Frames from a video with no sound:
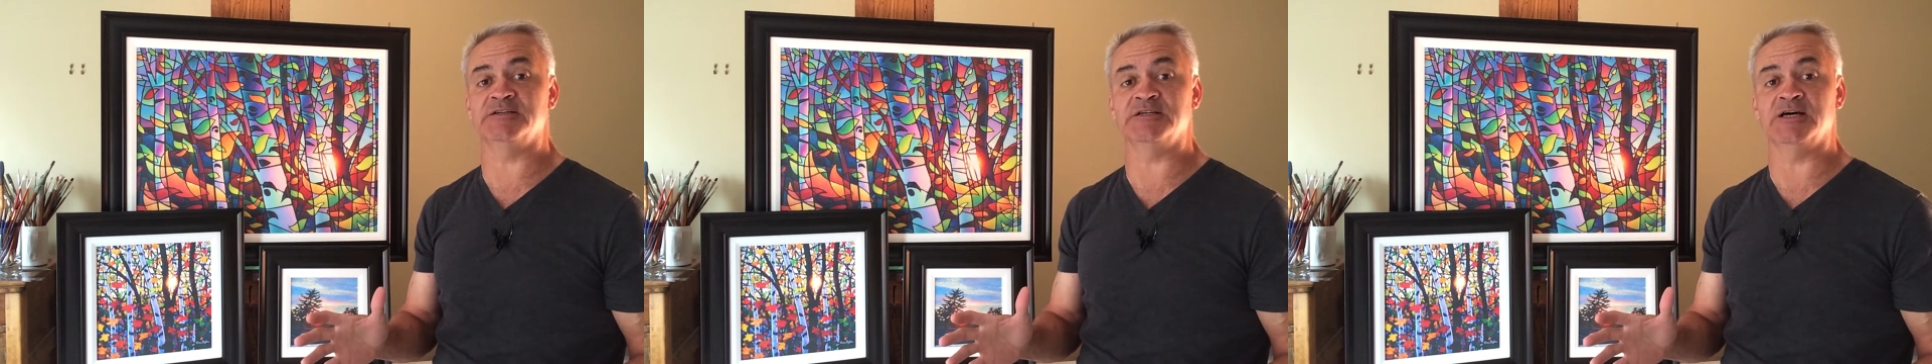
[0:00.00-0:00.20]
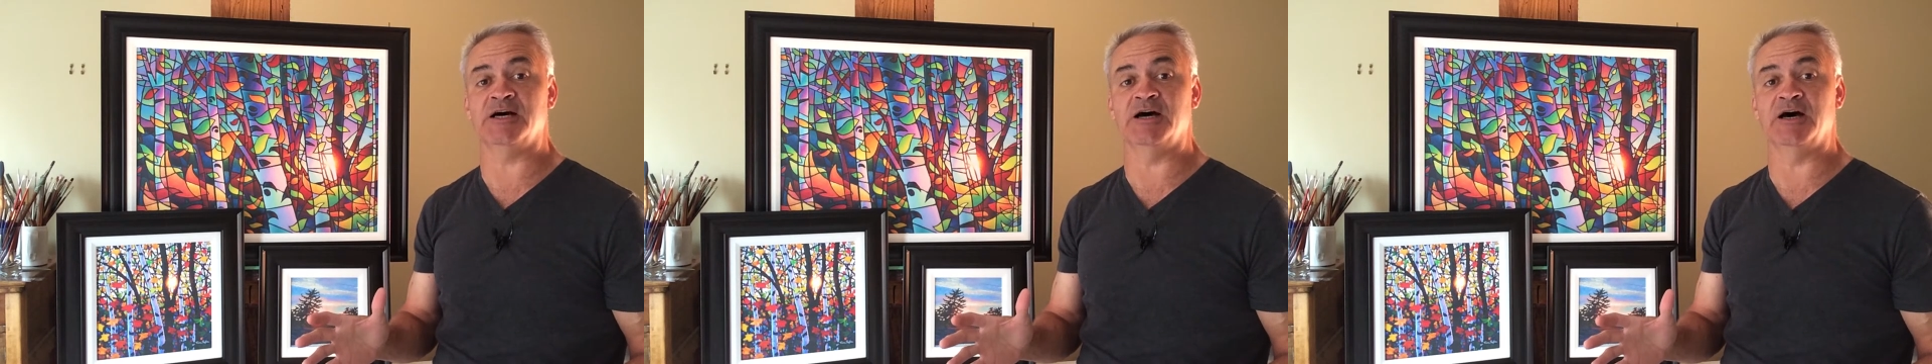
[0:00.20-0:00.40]

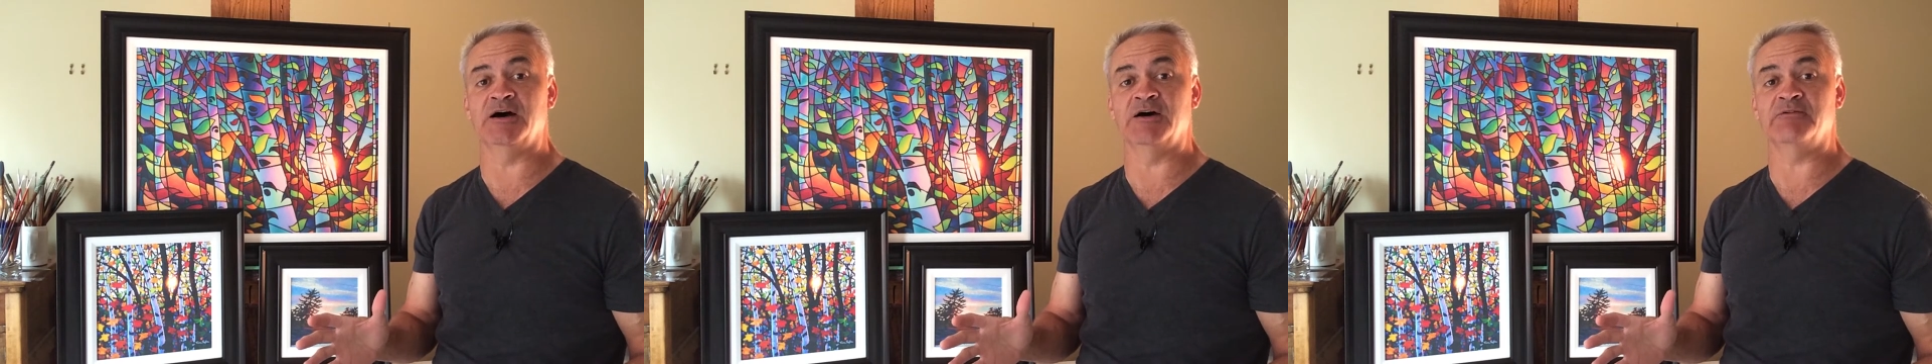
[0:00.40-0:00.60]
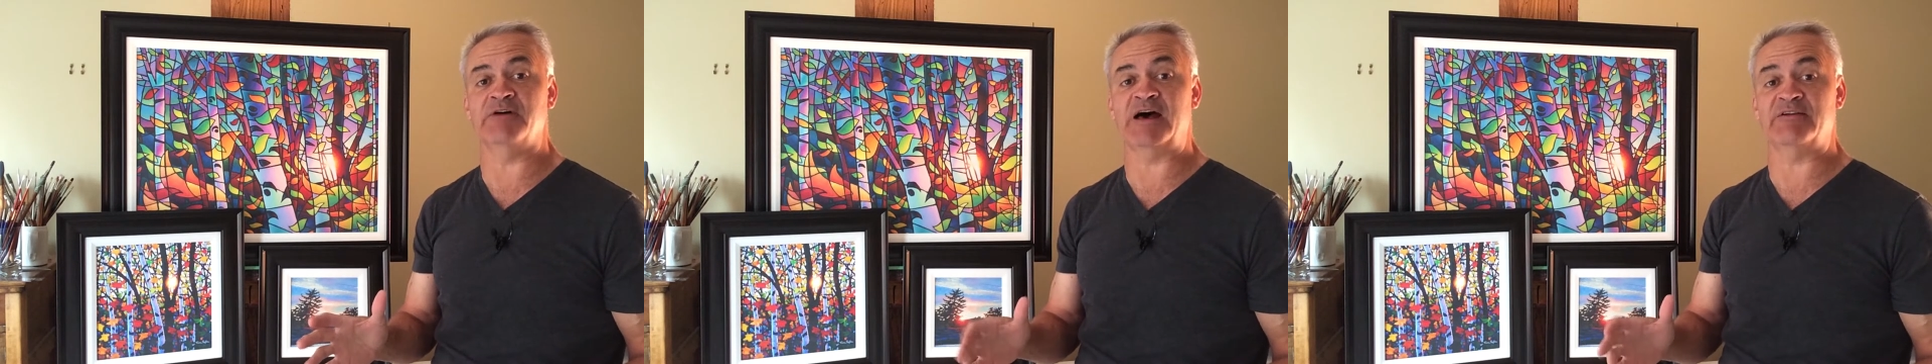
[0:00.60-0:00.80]

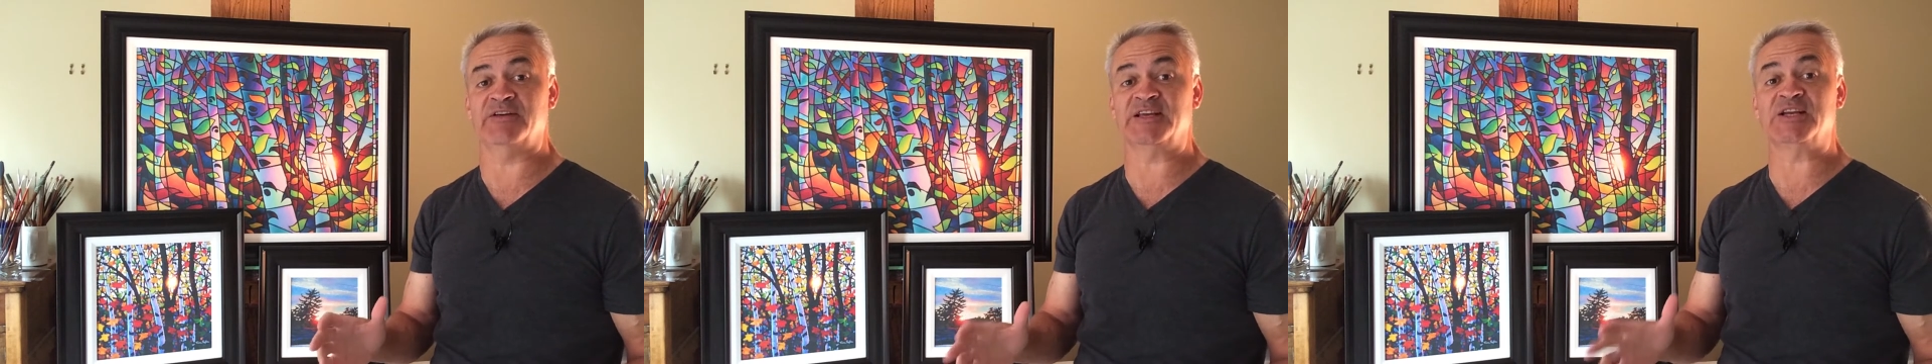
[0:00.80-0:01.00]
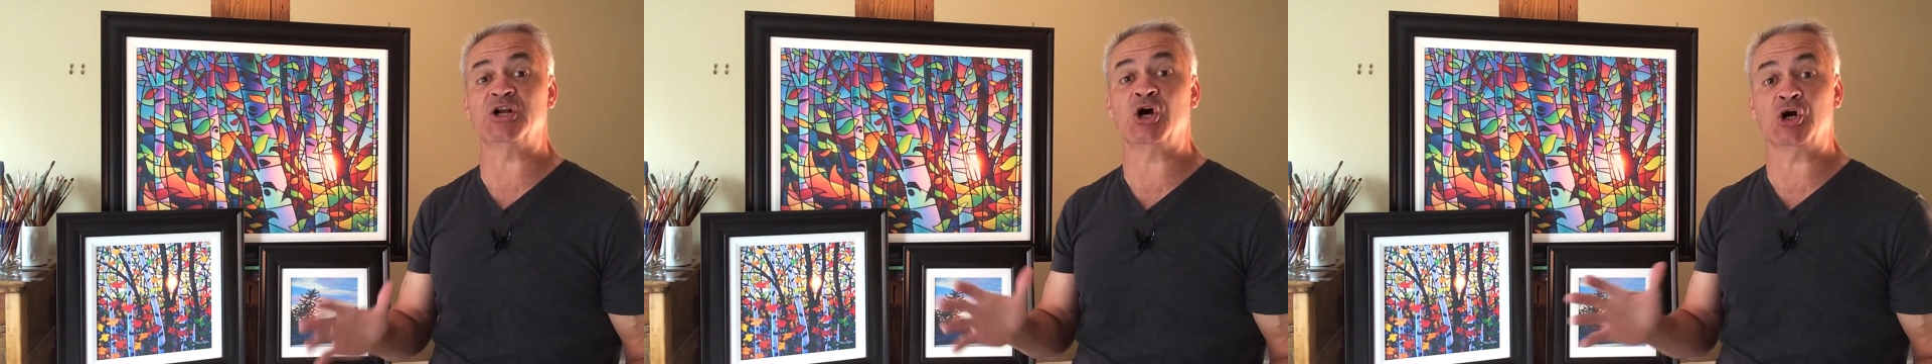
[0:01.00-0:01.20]
of
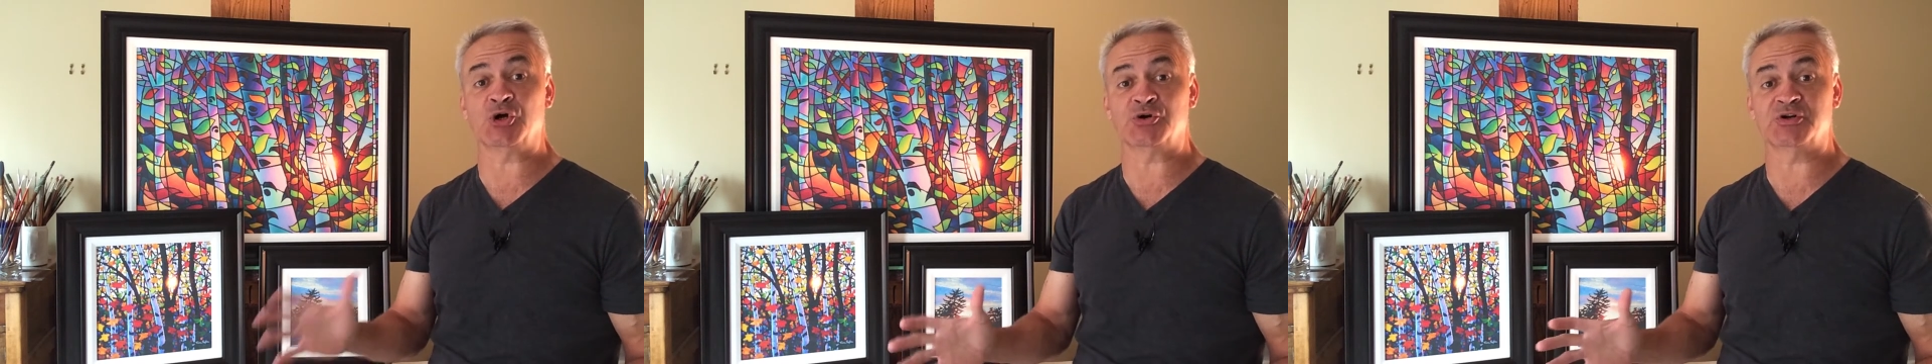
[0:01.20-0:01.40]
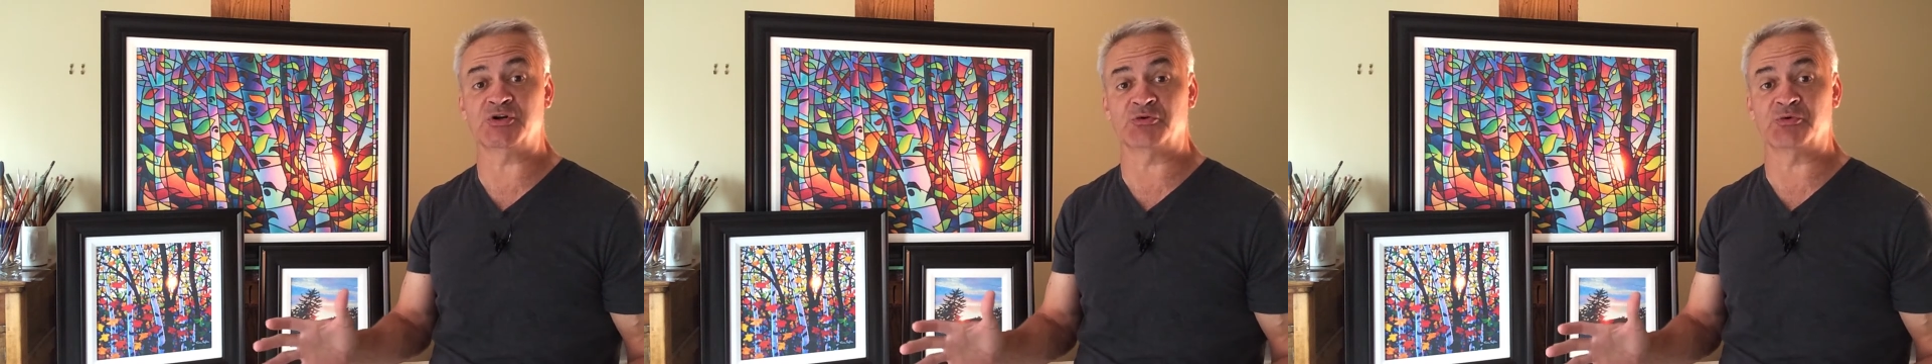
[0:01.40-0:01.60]
having an
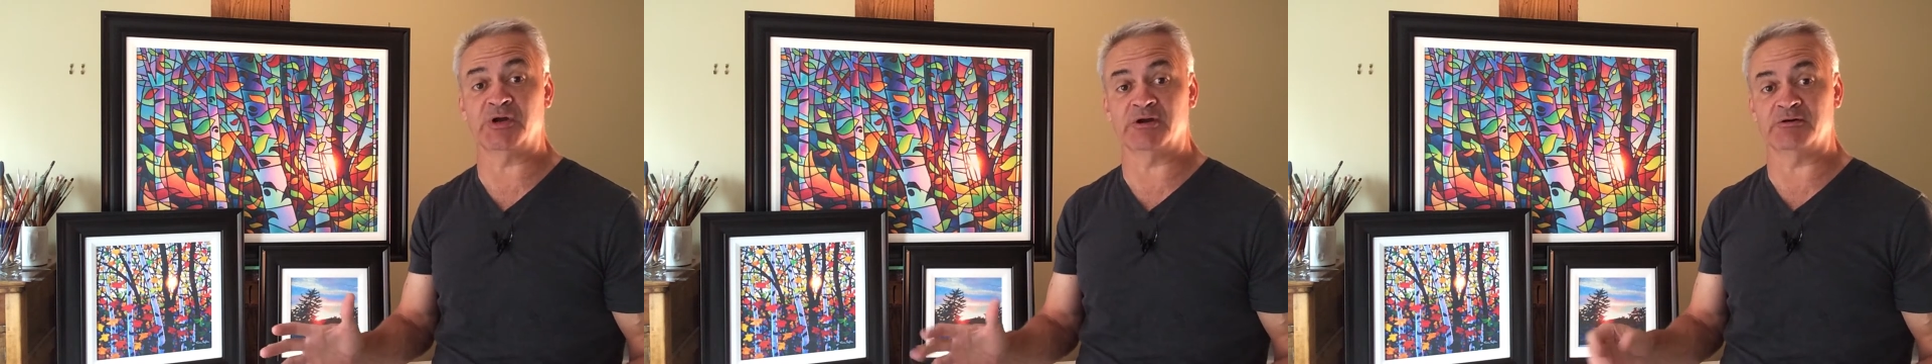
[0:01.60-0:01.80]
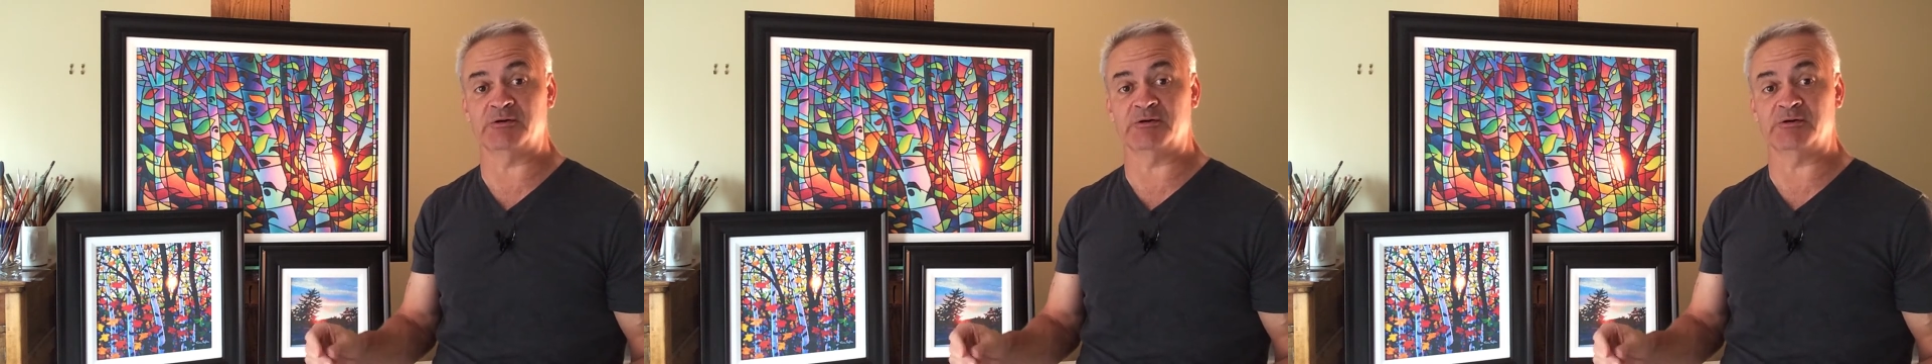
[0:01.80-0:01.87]
art career